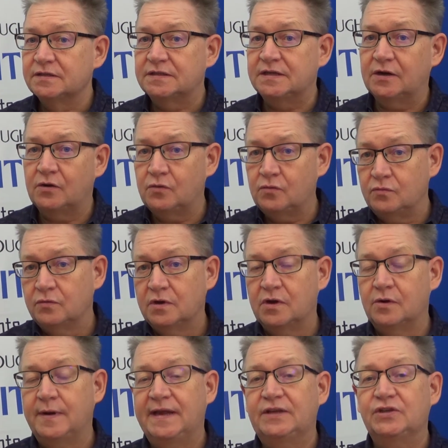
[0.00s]

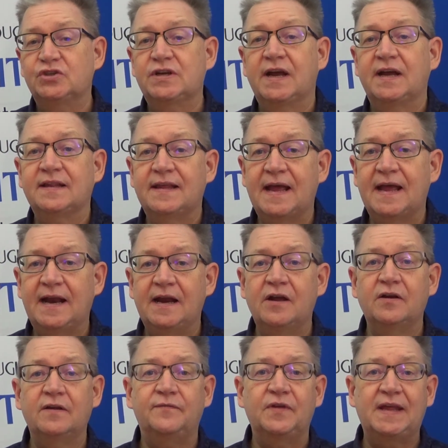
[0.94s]
So go ahead and check
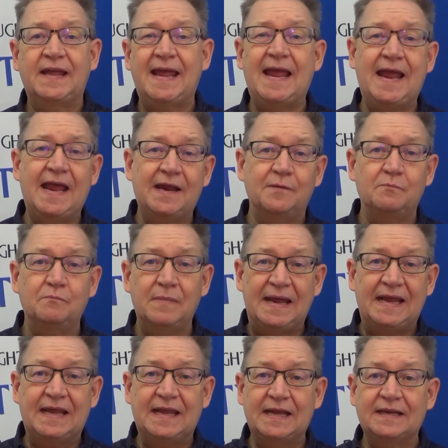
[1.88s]
that out. If you can't
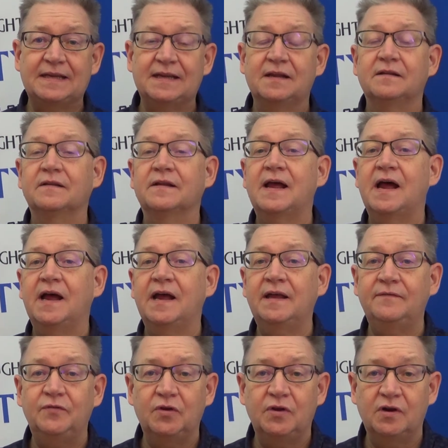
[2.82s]
make it
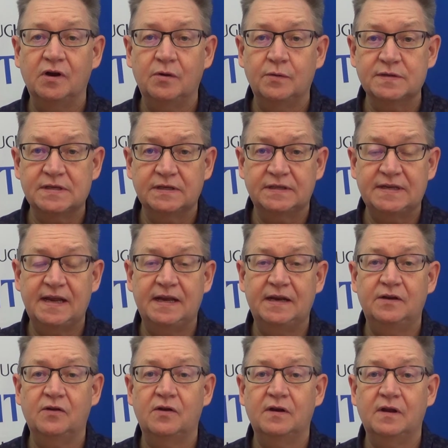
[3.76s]
live, you can always
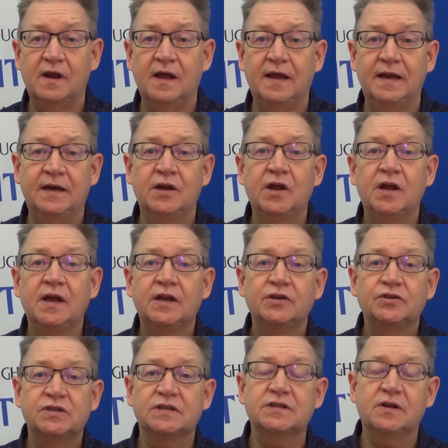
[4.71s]
attend online.
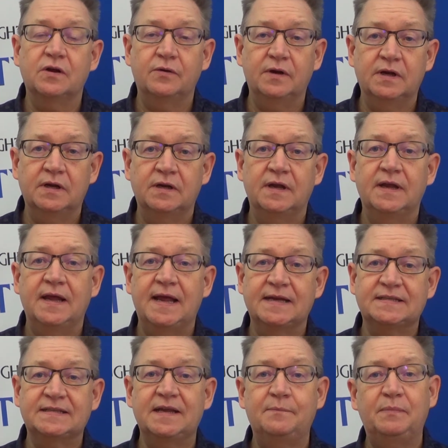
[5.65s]
Just go to
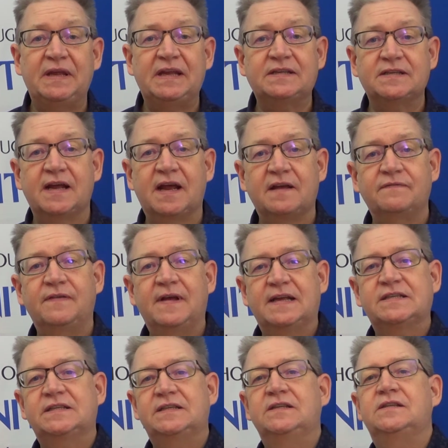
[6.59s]

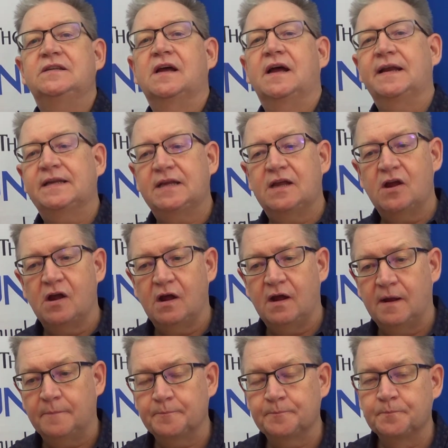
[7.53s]

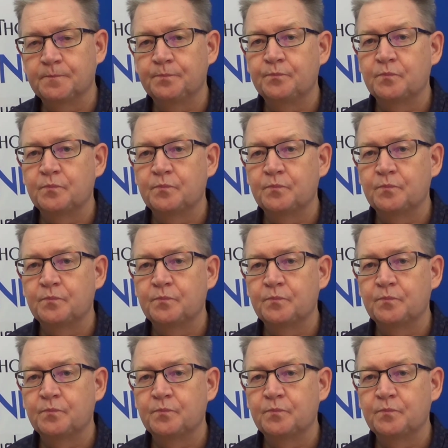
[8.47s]
smbtechfest.com.